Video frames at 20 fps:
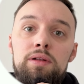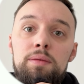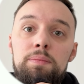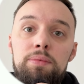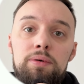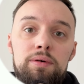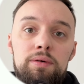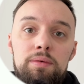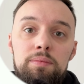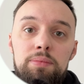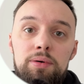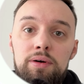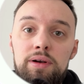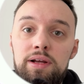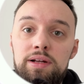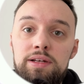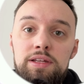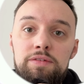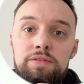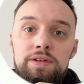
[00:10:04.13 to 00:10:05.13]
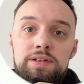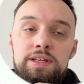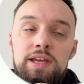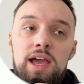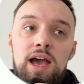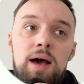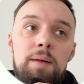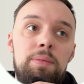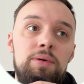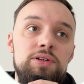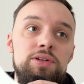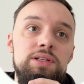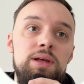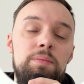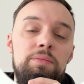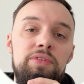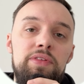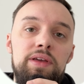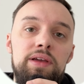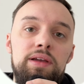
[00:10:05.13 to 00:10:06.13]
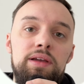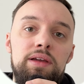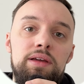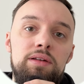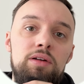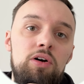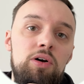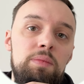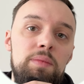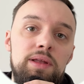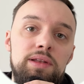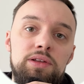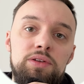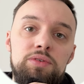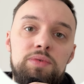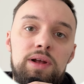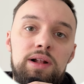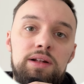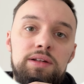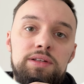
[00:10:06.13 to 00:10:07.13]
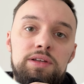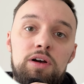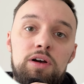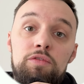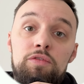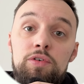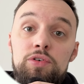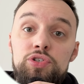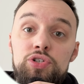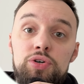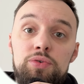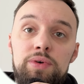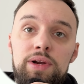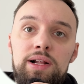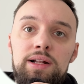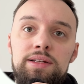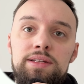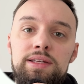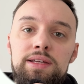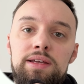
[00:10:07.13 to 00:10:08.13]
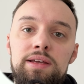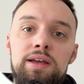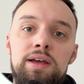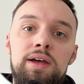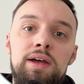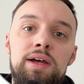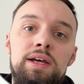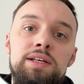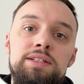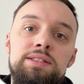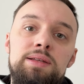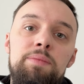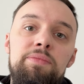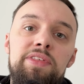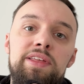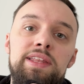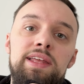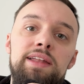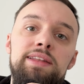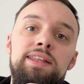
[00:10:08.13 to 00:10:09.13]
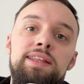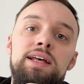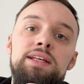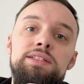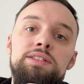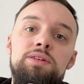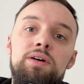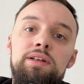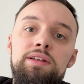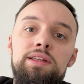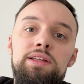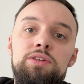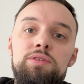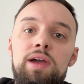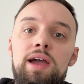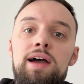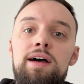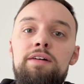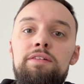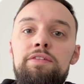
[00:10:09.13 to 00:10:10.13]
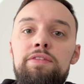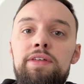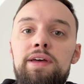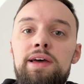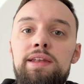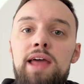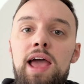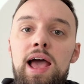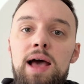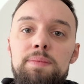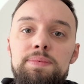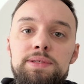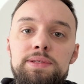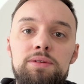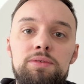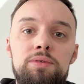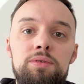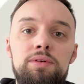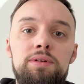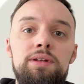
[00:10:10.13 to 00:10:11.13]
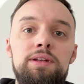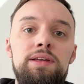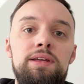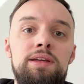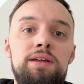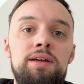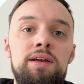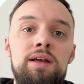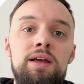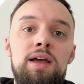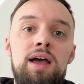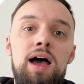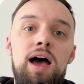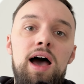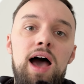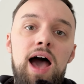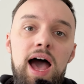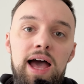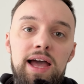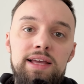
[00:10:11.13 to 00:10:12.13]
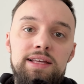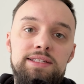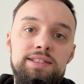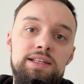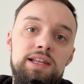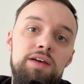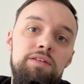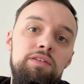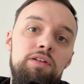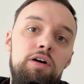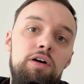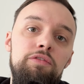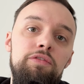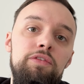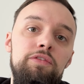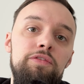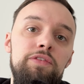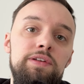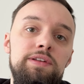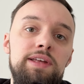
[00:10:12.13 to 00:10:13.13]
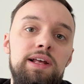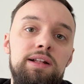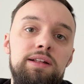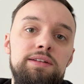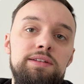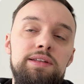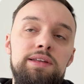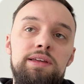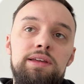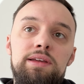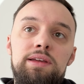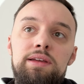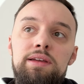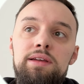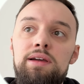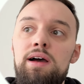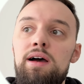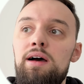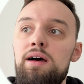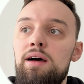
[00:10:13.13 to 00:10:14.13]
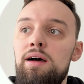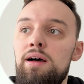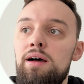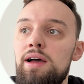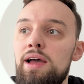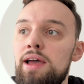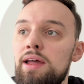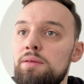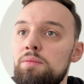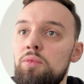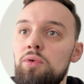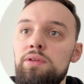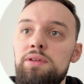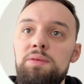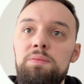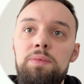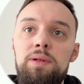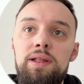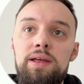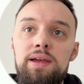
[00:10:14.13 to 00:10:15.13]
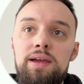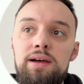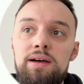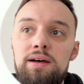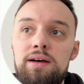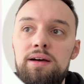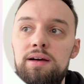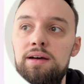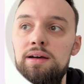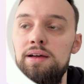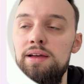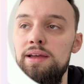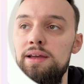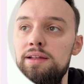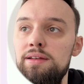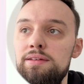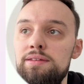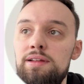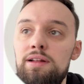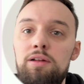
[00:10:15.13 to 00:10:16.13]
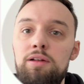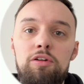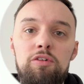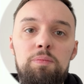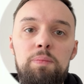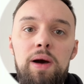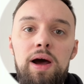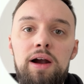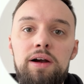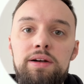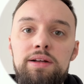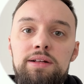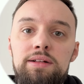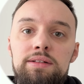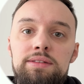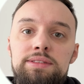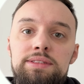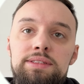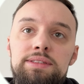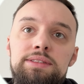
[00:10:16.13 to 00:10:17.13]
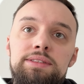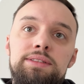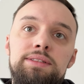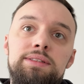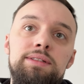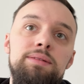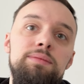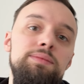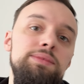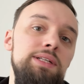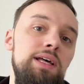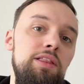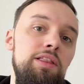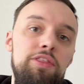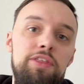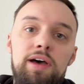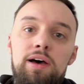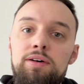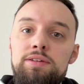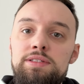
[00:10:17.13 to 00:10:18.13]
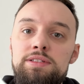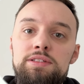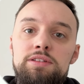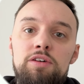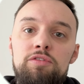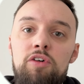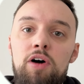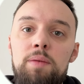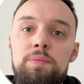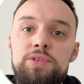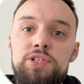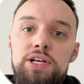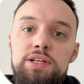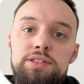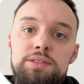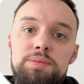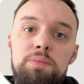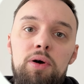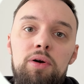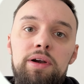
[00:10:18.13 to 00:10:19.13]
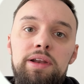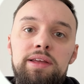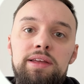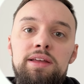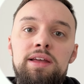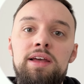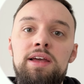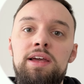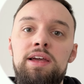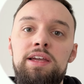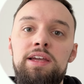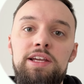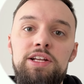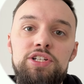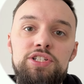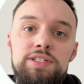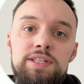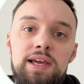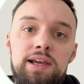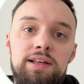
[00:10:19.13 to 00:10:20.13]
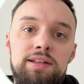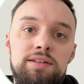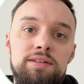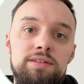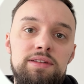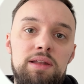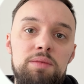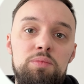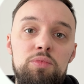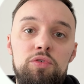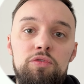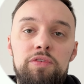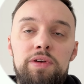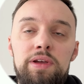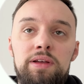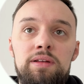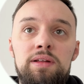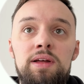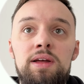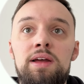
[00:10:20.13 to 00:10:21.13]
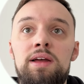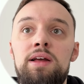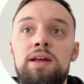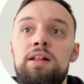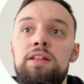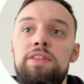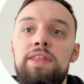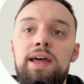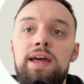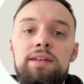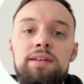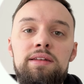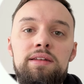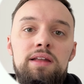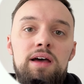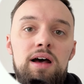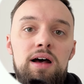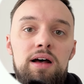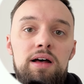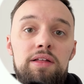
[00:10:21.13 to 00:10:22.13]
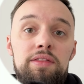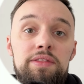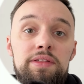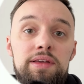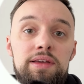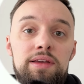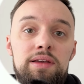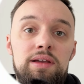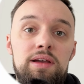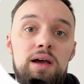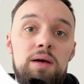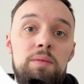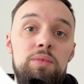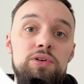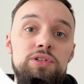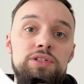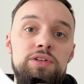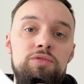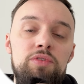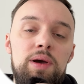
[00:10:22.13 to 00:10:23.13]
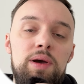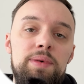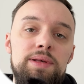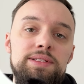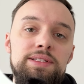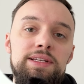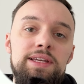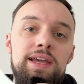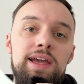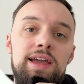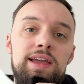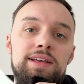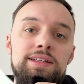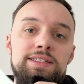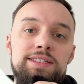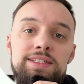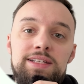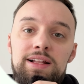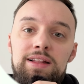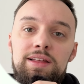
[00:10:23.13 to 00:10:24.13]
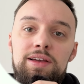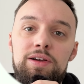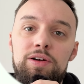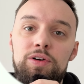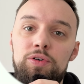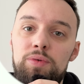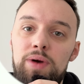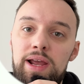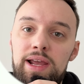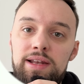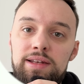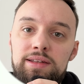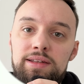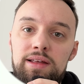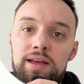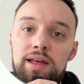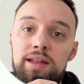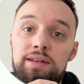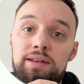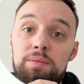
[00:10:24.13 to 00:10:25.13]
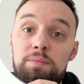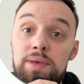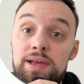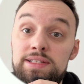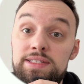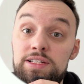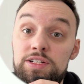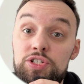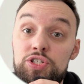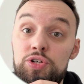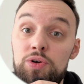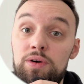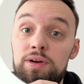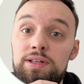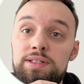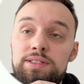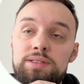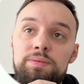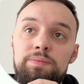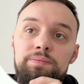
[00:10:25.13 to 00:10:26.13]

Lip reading: a productivity app or something in augmented reality or virtual reality, something that does not need to have that absolutely highest level of fidelity and multiplayer and a lot of particle systems and thousands of objects spawning each second and moving, then the Immersive Web SDK is still a great and amazing choice.